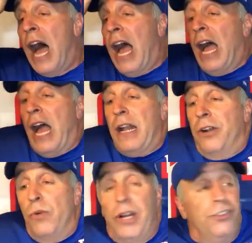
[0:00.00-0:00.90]
I
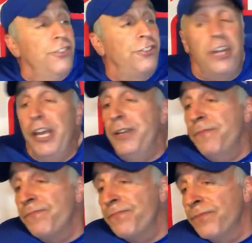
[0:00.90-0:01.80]
don't know what else to say.
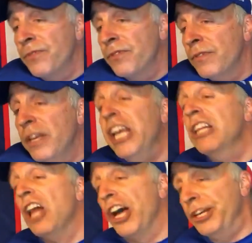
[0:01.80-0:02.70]

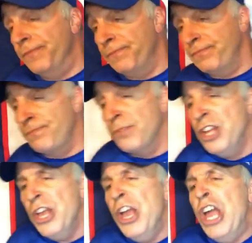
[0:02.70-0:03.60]
Eli,
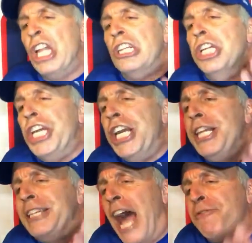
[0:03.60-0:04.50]

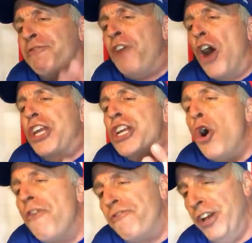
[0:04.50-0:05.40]
lead that
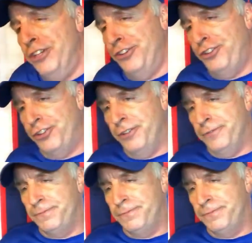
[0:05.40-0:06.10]
fucking offense.